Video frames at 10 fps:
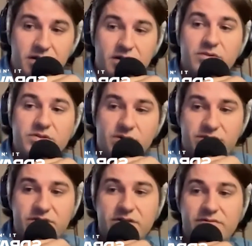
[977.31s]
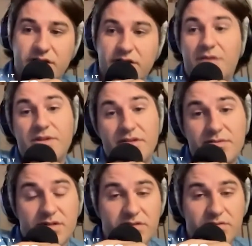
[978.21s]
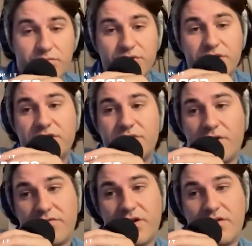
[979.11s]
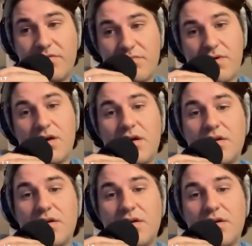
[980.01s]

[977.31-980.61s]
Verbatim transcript: and it was well received like i mean this was also pre spotify uh